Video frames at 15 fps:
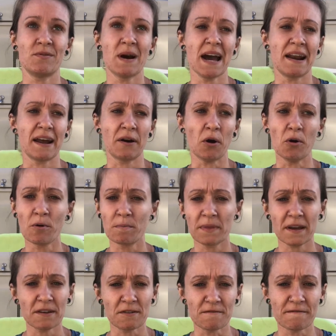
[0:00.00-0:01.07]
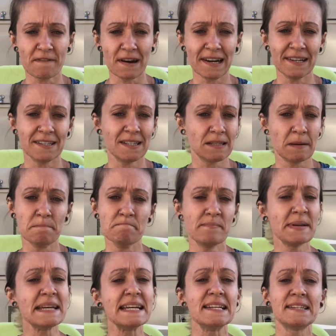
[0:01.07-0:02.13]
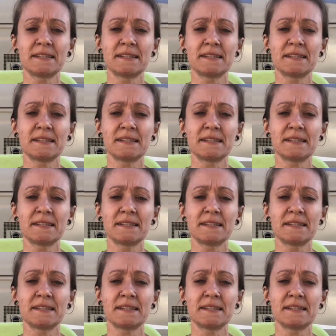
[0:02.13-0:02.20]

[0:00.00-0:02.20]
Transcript: and I hope that you find some peace,